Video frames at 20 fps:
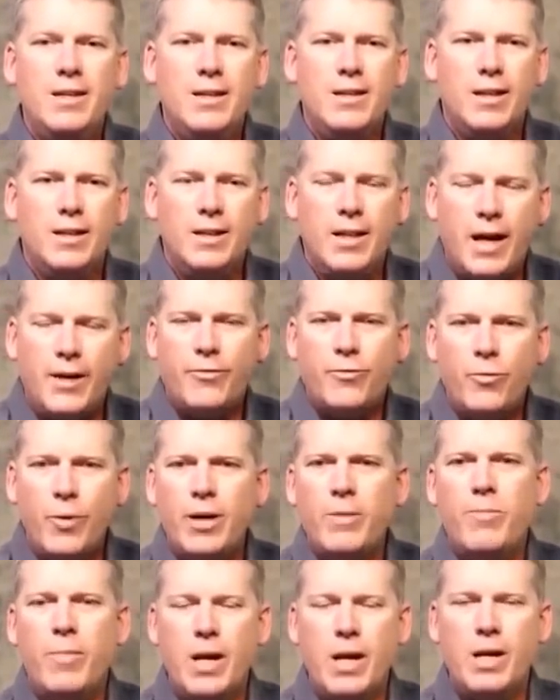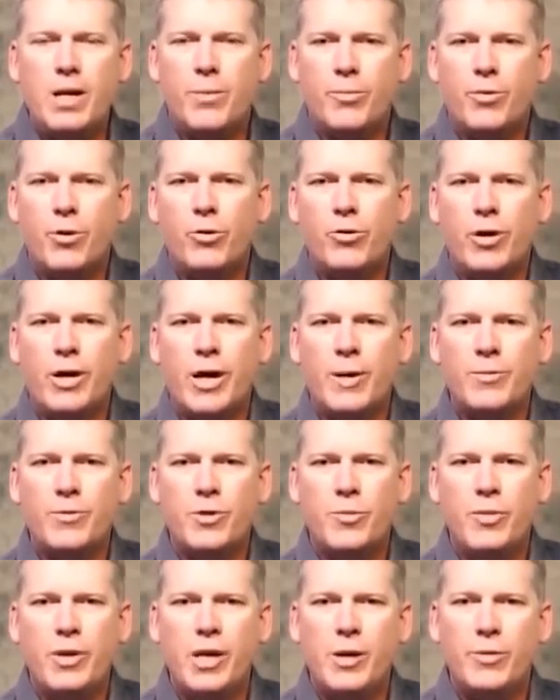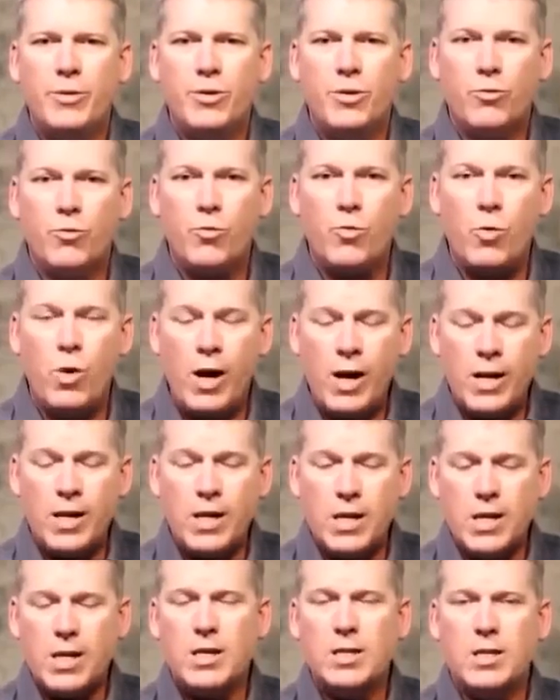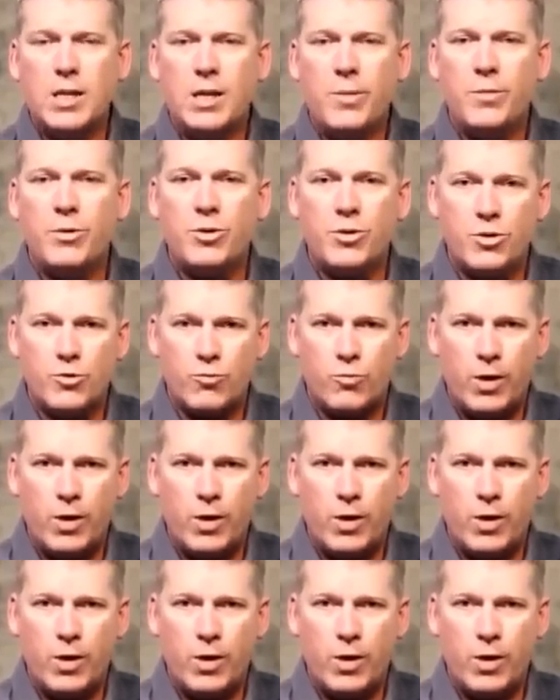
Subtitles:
the left-wing media programs to be able to run these images,